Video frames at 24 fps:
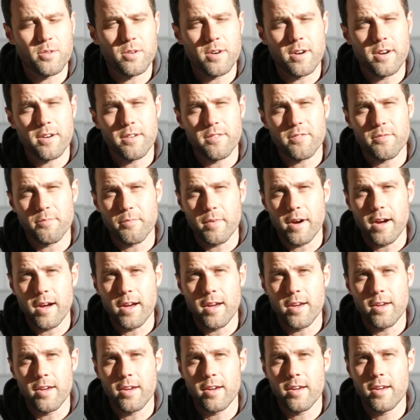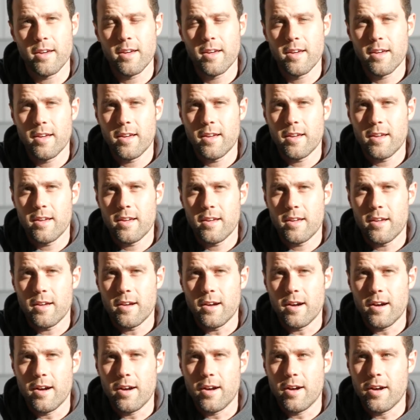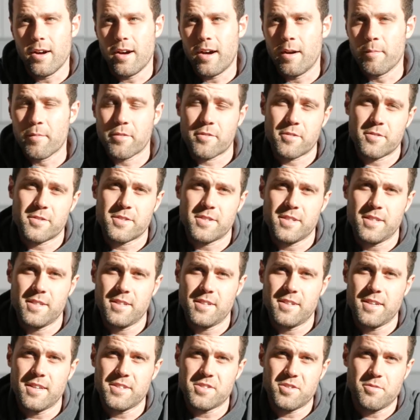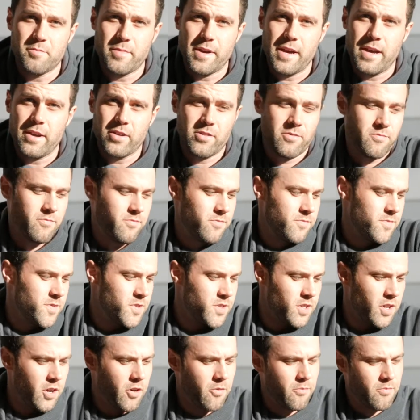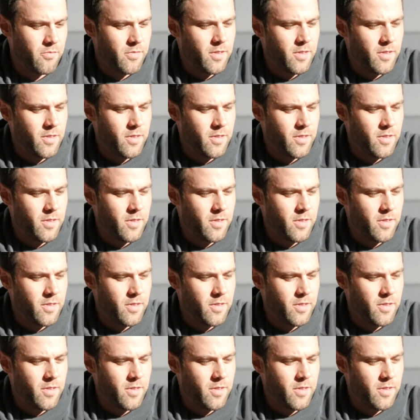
of my I'm Thirsty in the Desert bag. So,